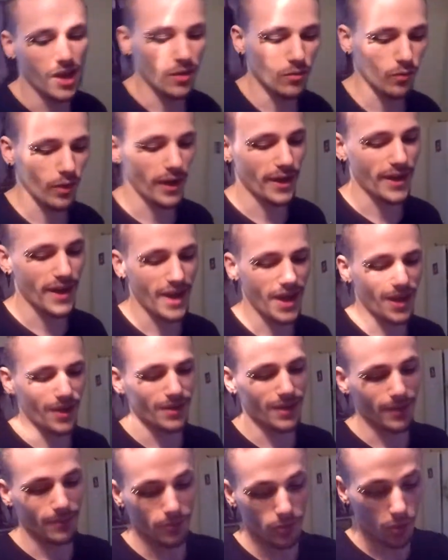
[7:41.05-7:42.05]
right now,
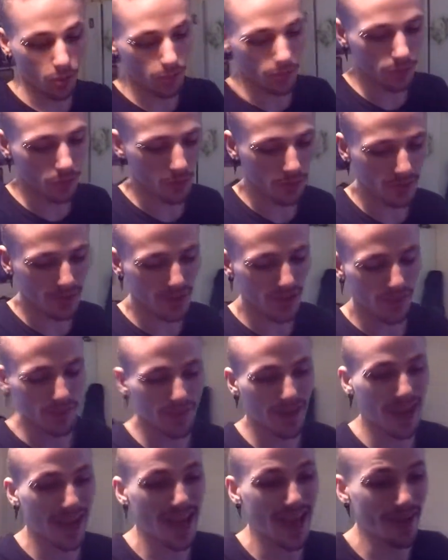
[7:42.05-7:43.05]
and I'm going through all this stuff,
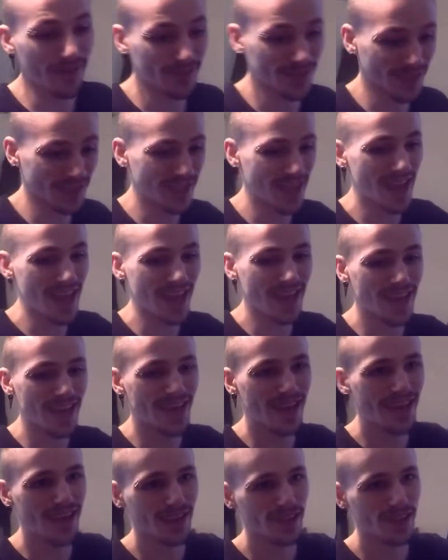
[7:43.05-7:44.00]
and I have today,